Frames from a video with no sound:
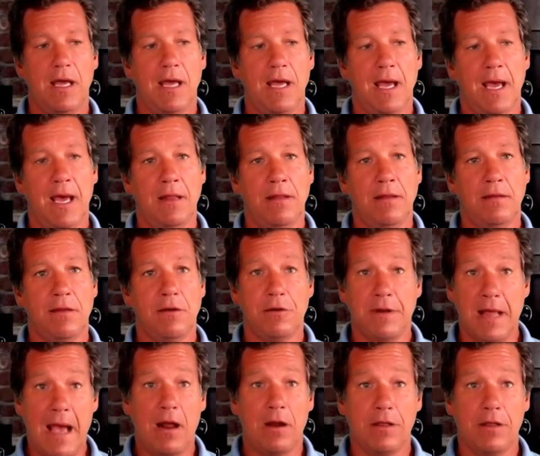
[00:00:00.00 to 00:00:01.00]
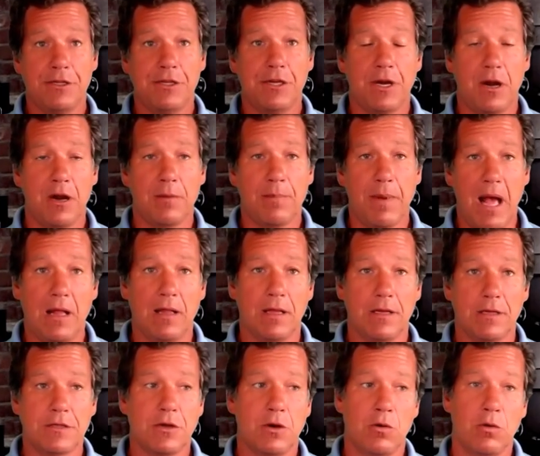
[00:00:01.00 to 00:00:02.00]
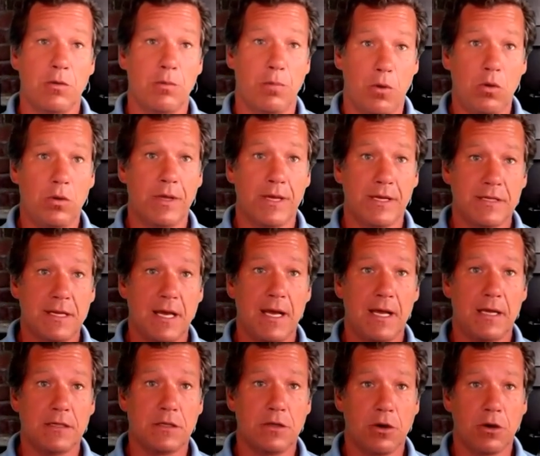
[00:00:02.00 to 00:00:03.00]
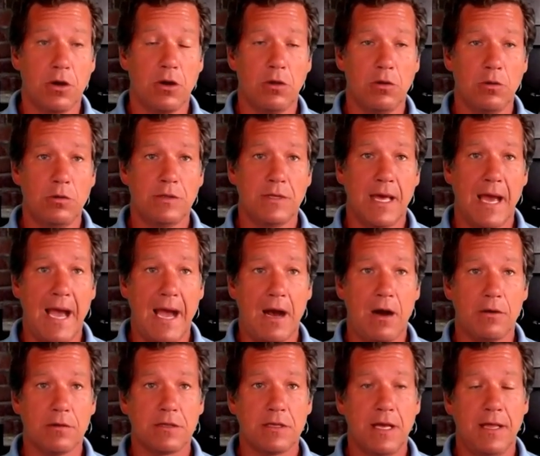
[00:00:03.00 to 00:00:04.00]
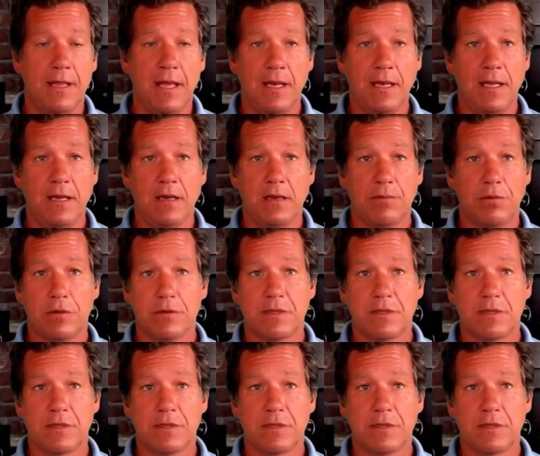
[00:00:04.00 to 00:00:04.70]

And they're down in the generic ballot. So the polling says they're going to lose the House, and they need to pull